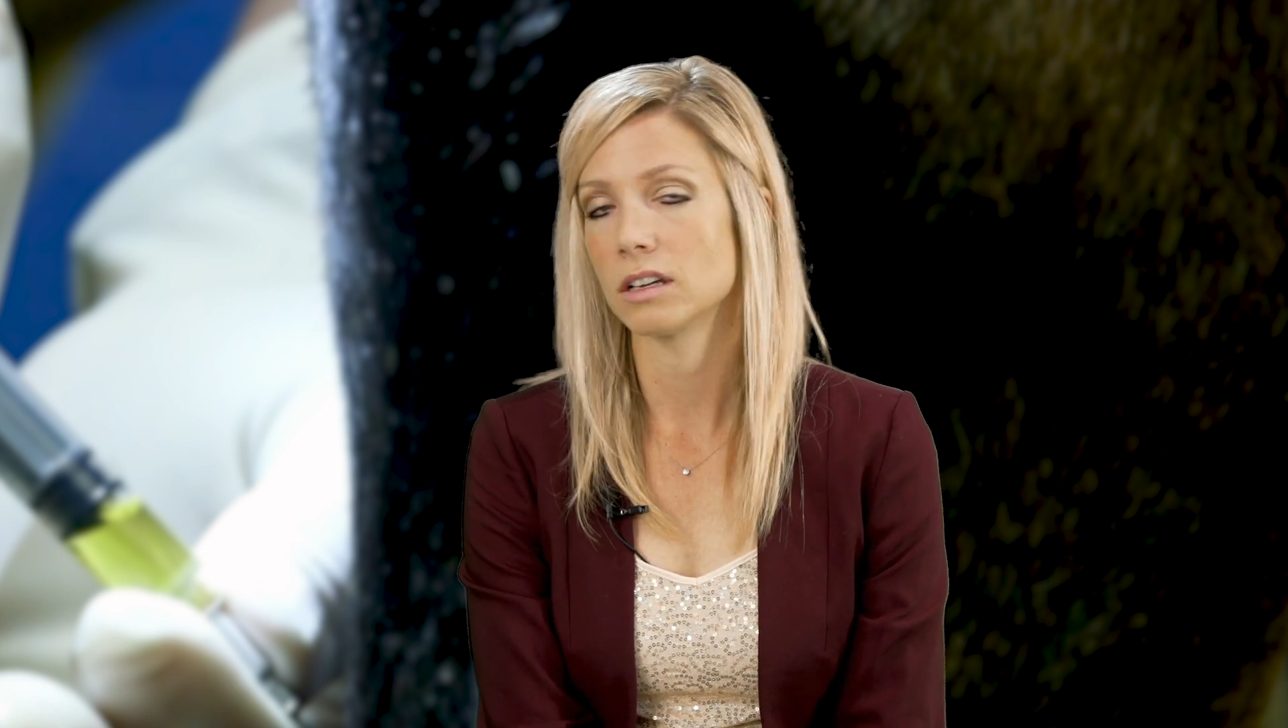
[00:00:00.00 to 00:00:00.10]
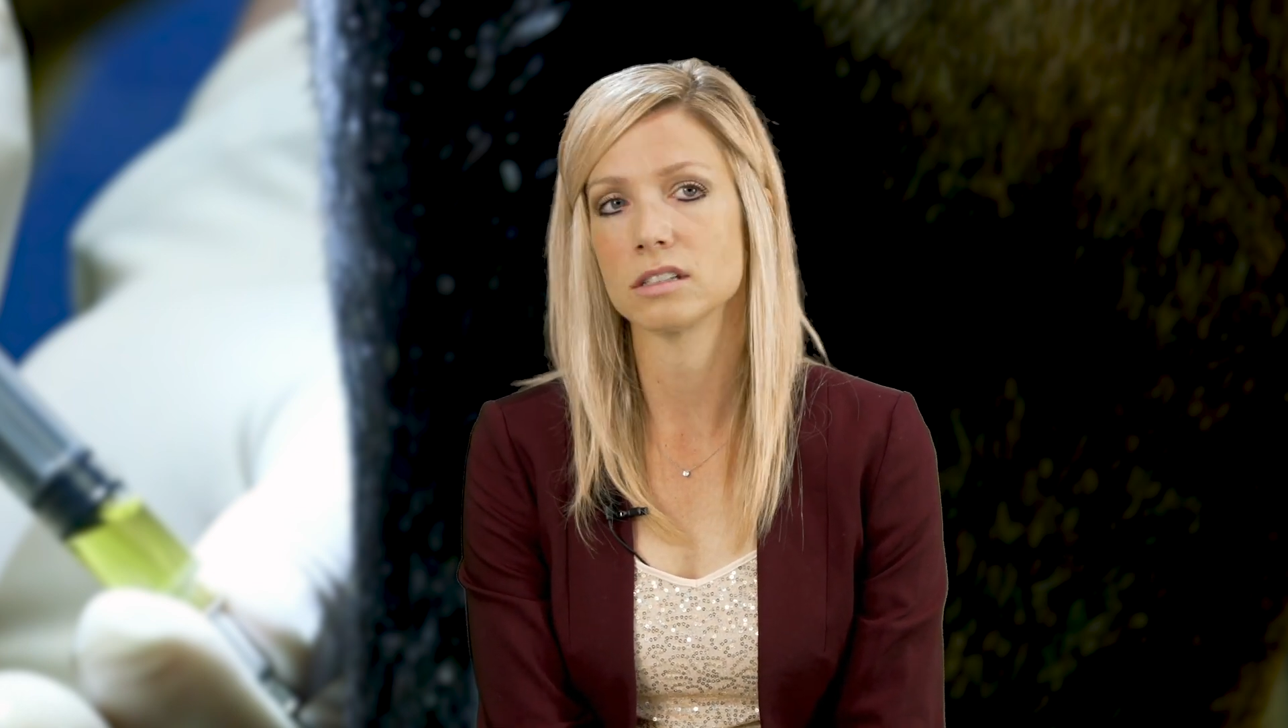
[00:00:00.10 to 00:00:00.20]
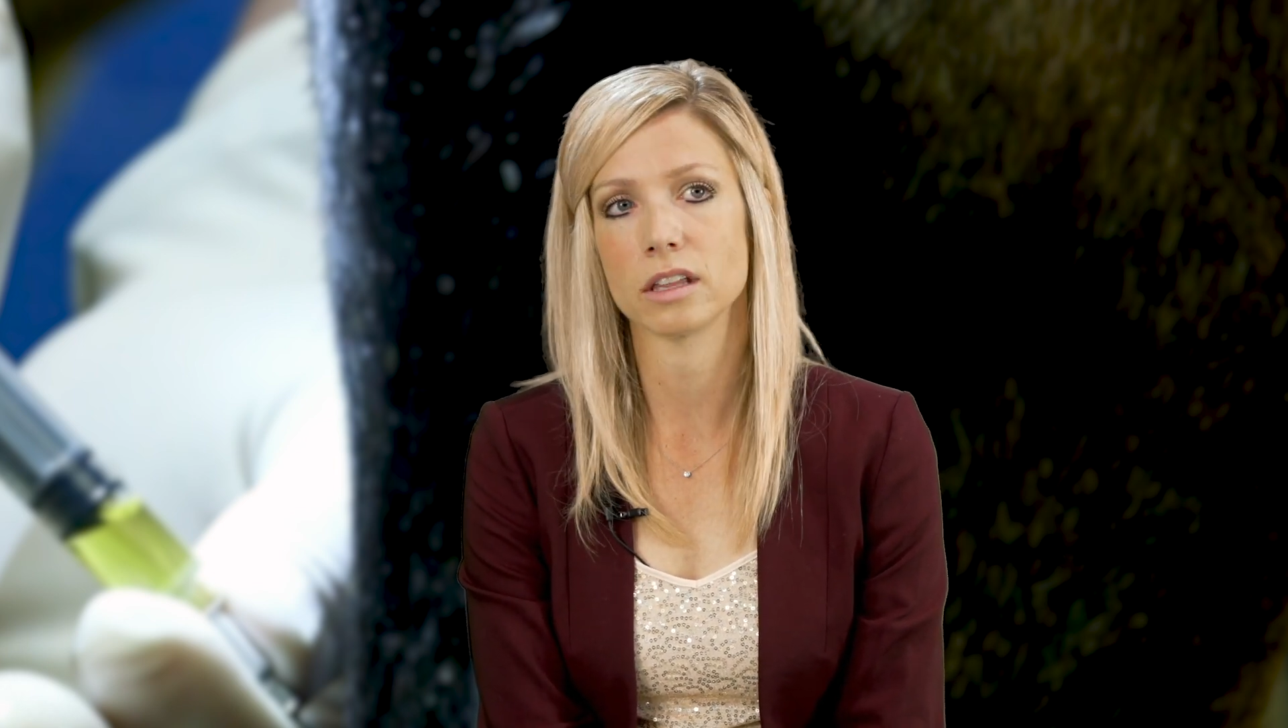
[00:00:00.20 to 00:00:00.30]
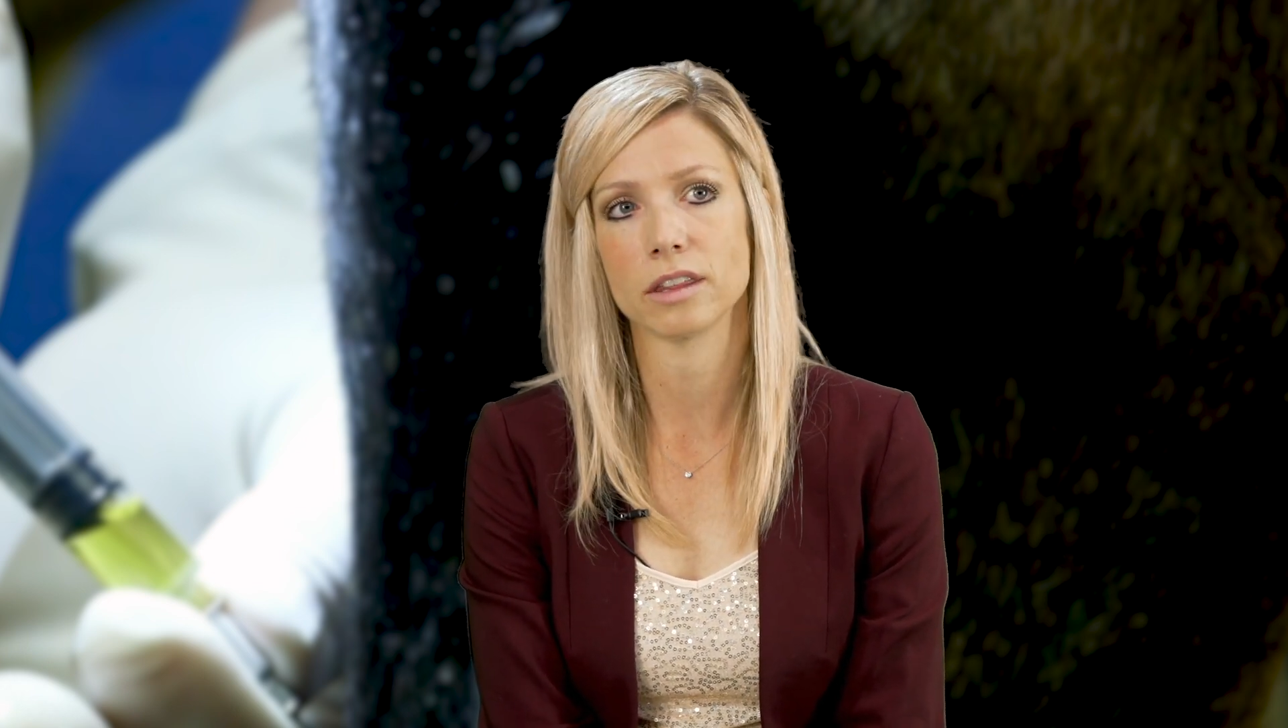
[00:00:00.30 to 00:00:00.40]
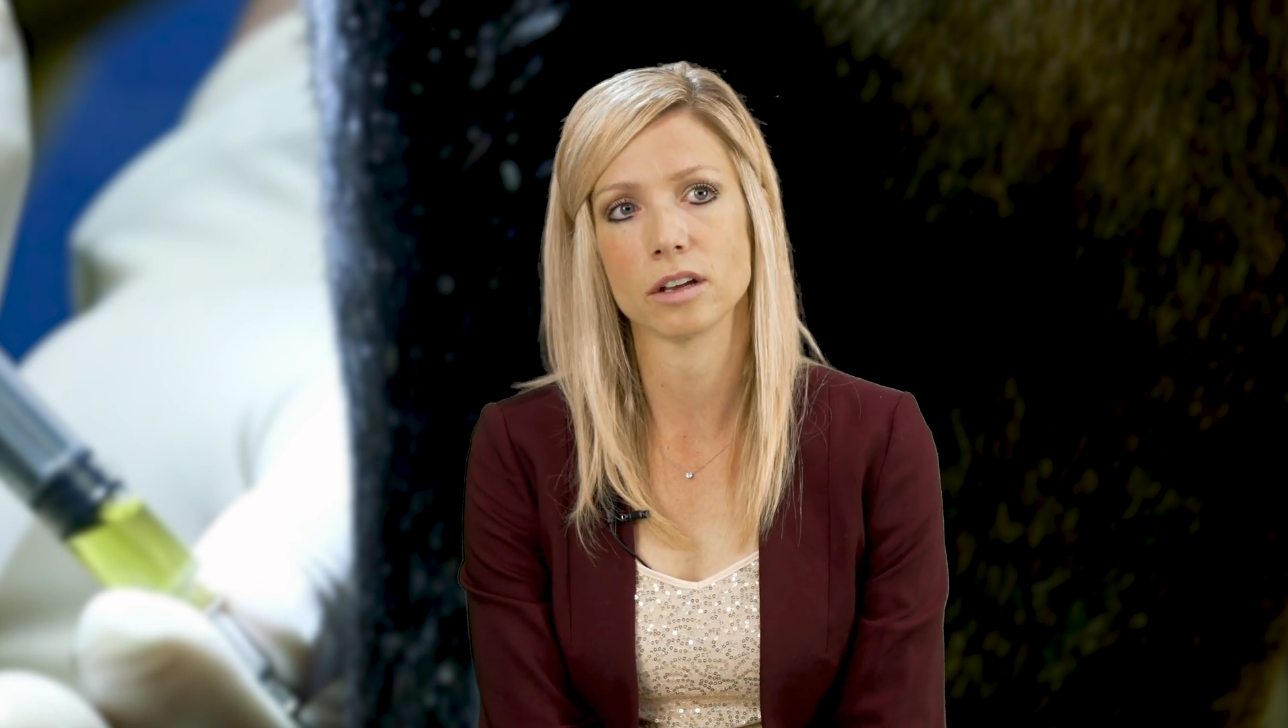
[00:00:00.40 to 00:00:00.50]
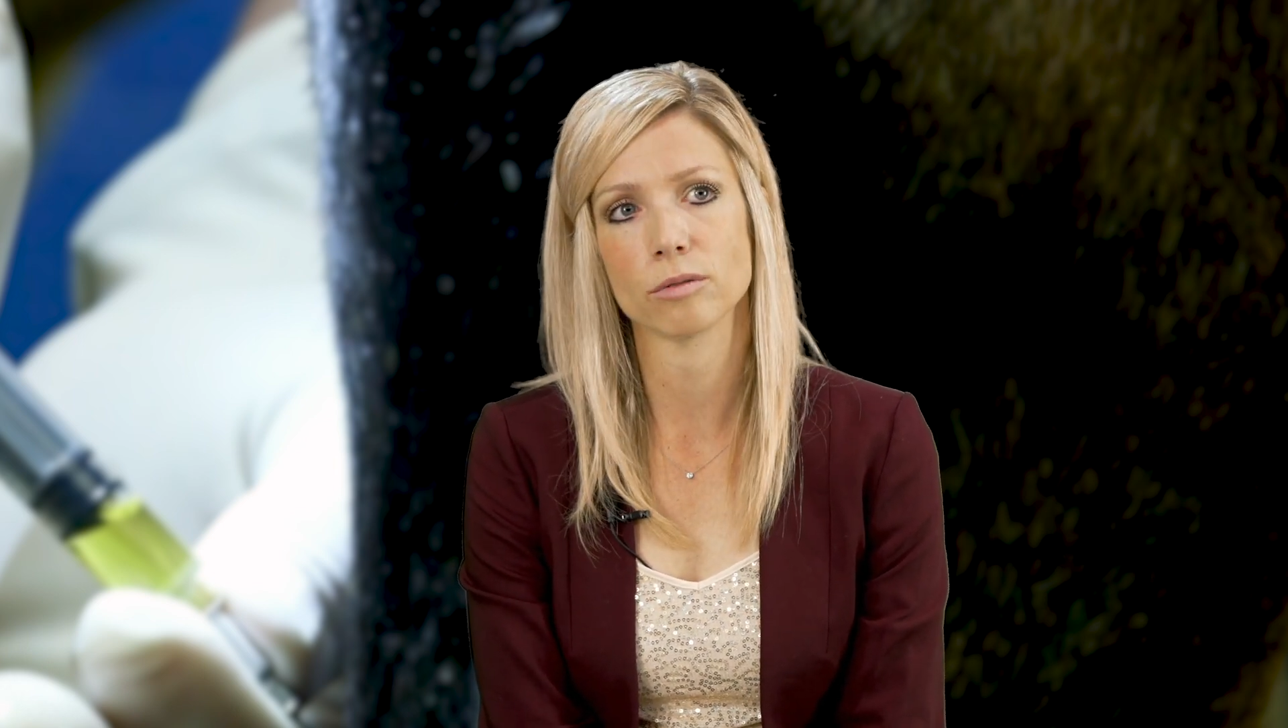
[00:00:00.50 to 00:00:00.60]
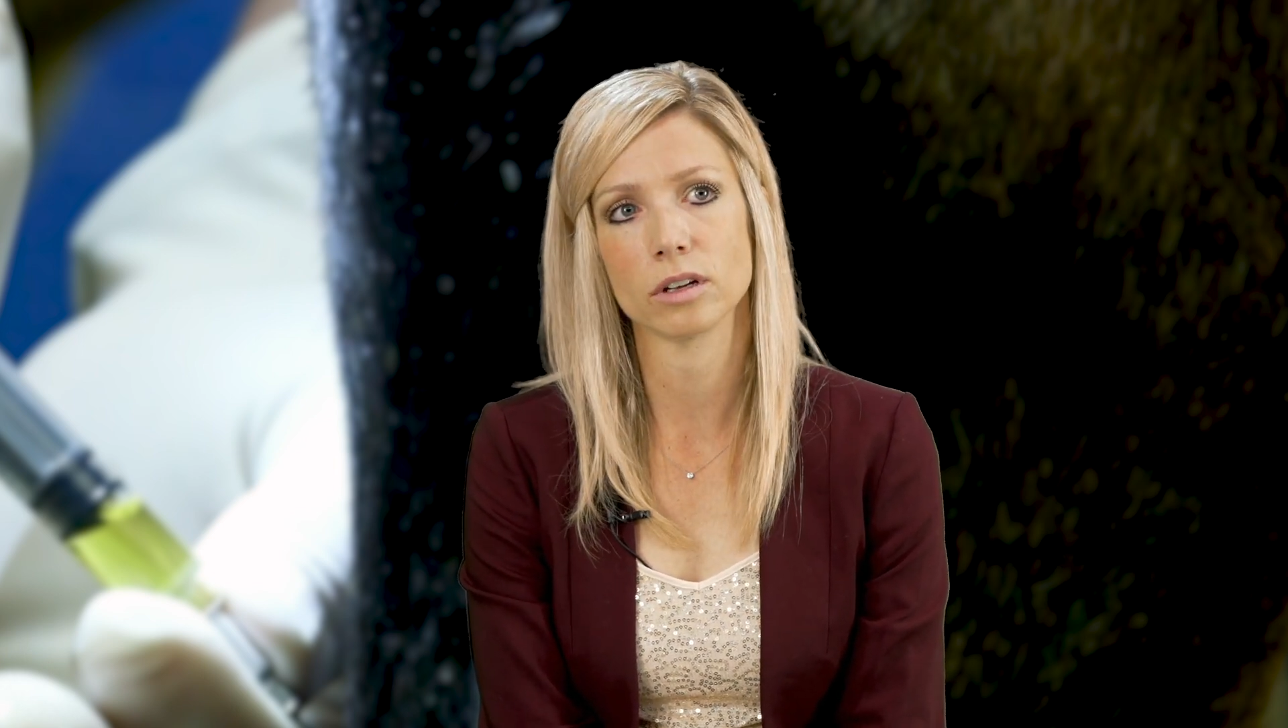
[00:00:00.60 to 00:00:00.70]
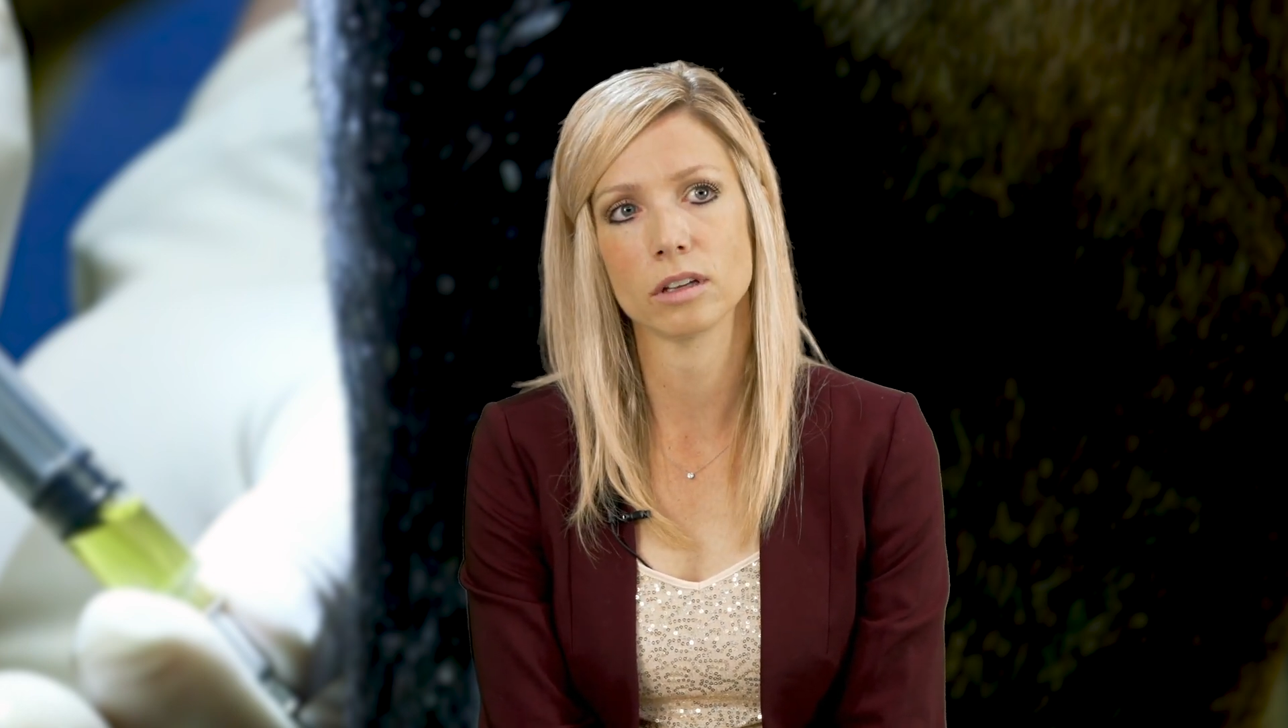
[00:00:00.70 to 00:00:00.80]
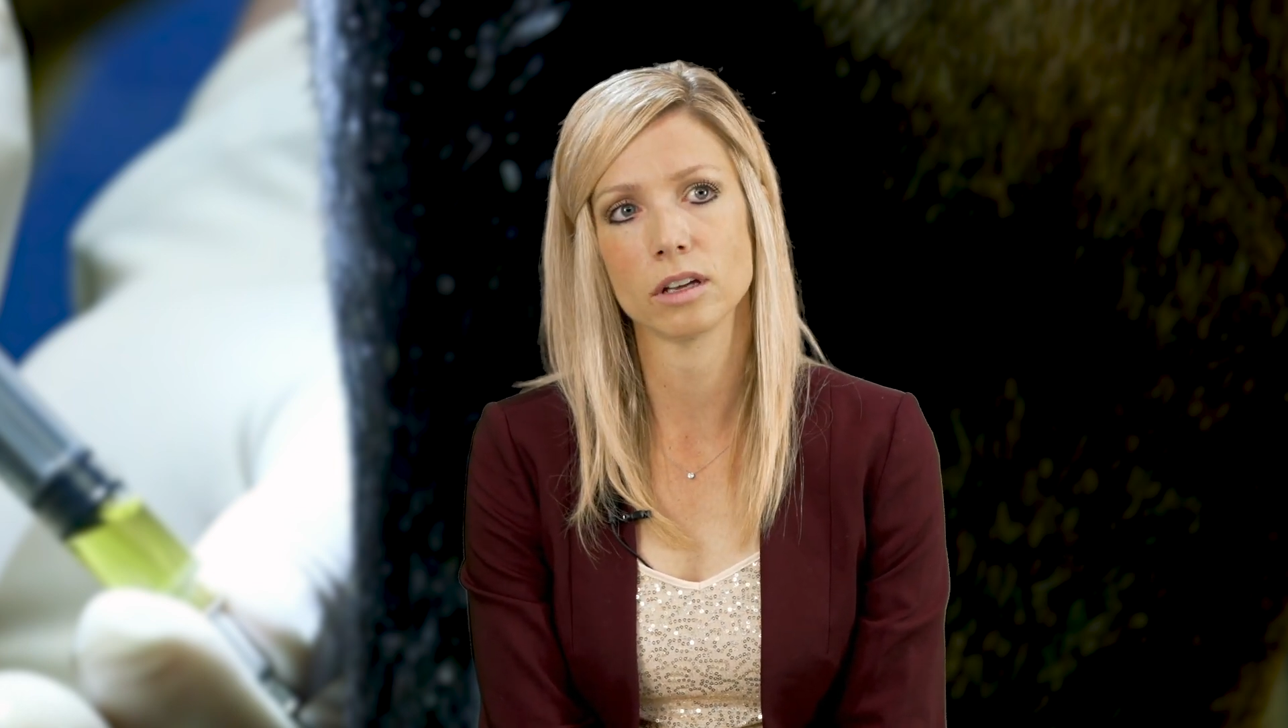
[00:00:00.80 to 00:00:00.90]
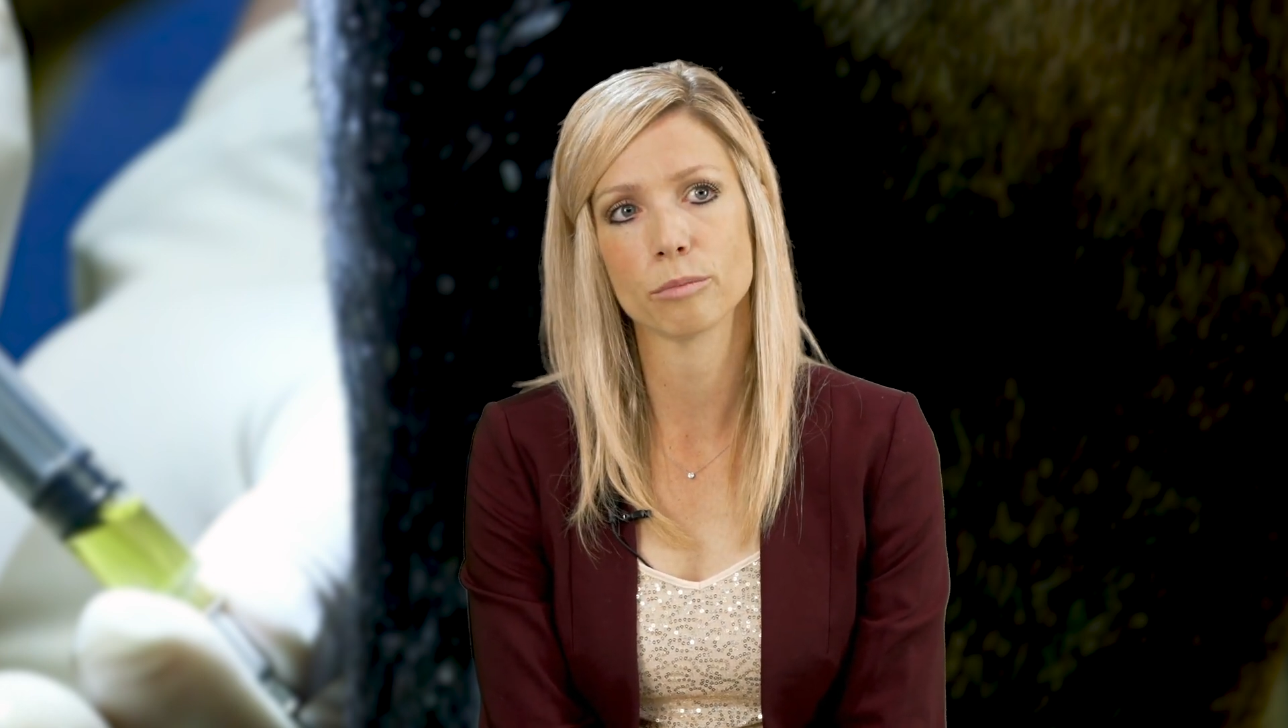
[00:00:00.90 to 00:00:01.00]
is I think really